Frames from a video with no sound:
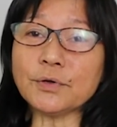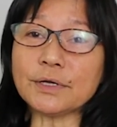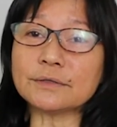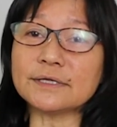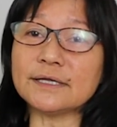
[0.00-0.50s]

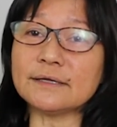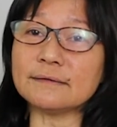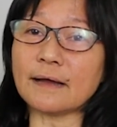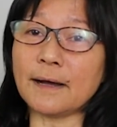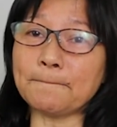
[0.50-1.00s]

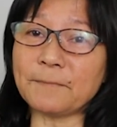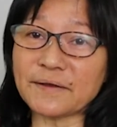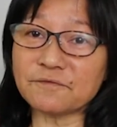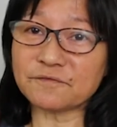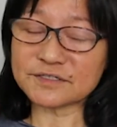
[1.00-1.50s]
the
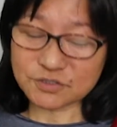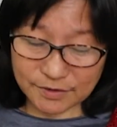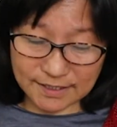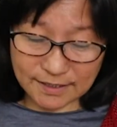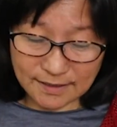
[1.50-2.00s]

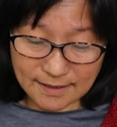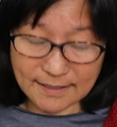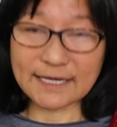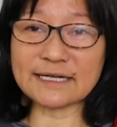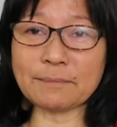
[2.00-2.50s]
beneficiary
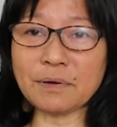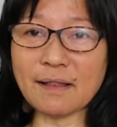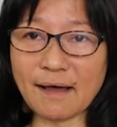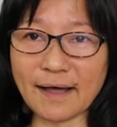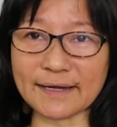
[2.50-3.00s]
can
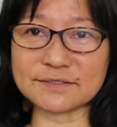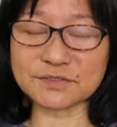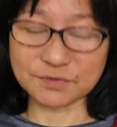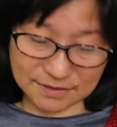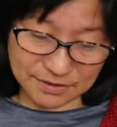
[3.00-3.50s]
apply.
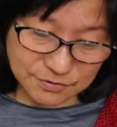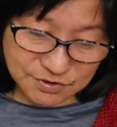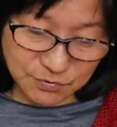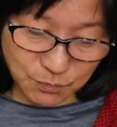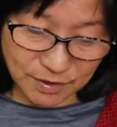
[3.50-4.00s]
So they use
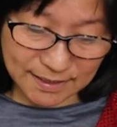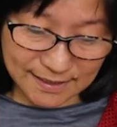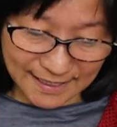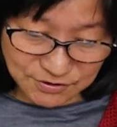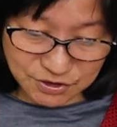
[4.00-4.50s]
the word
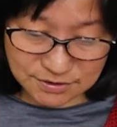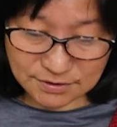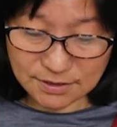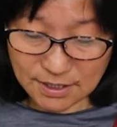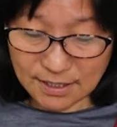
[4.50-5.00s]
election.
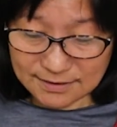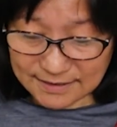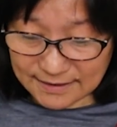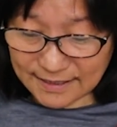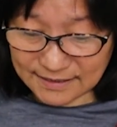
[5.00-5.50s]

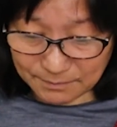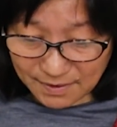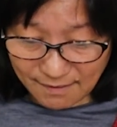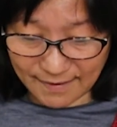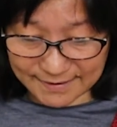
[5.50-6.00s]
They can
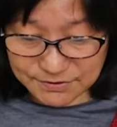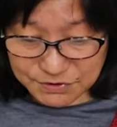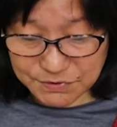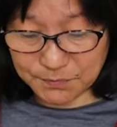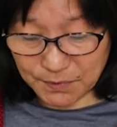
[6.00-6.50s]
apply
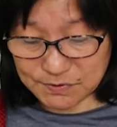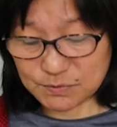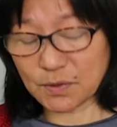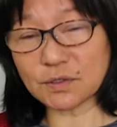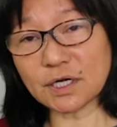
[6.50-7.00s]
to
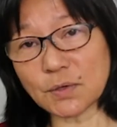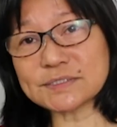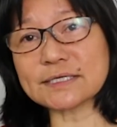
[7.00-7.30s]
postpone closing